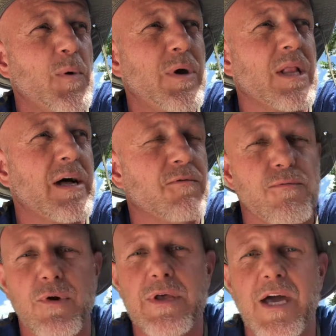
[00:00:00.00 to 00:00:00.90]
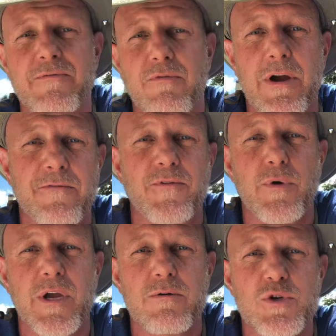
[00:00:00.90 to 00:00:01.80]
we get a lot of really heavy rainfall
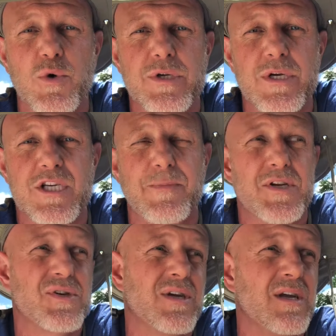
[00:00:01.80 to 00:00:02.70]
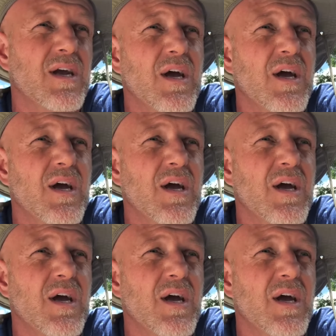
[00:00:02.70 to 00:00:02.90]
here in Georgia especially